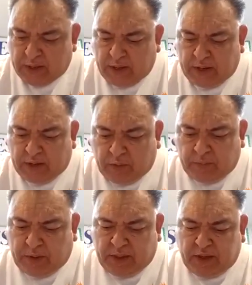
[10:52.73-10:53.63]
en el
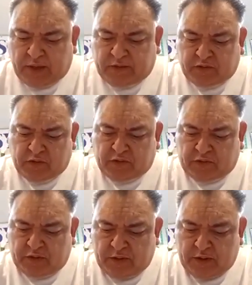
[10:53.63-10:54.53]
nombre de
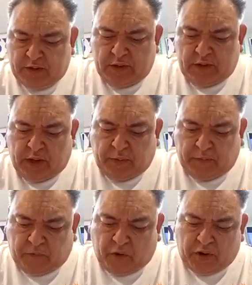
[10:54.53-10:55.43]
Jesús. Number
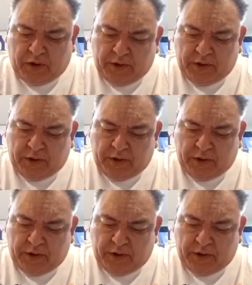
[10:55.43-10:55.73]
four.